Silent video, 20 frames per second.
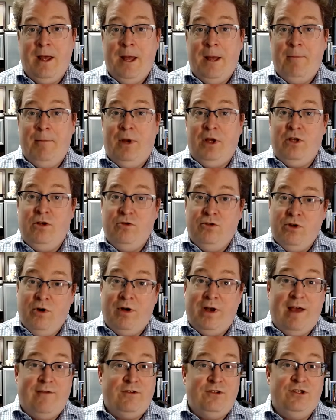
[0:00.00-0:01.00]
but you don't
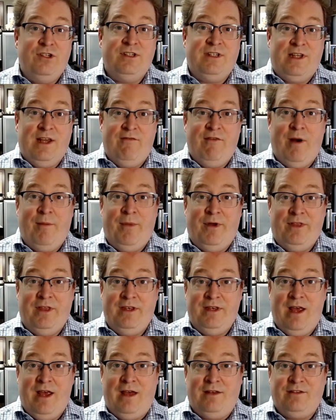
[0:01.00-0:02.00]
have to just give up on the
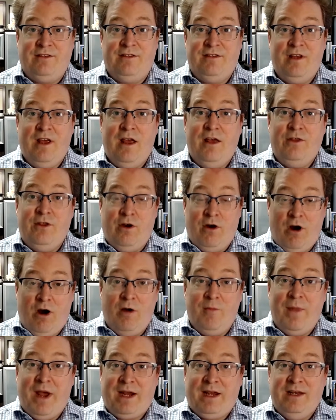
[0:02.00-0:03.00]
debts. There are
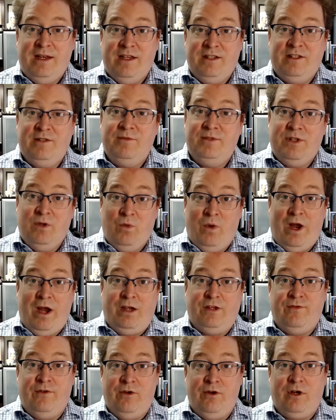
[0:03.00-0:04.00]
mechanisms and ways
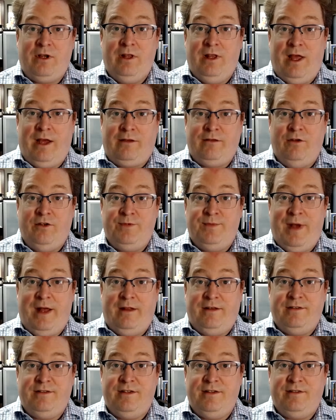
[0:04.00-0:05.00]
for you to collect those
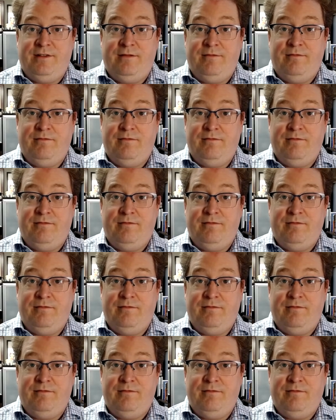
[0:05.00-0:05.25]
balances.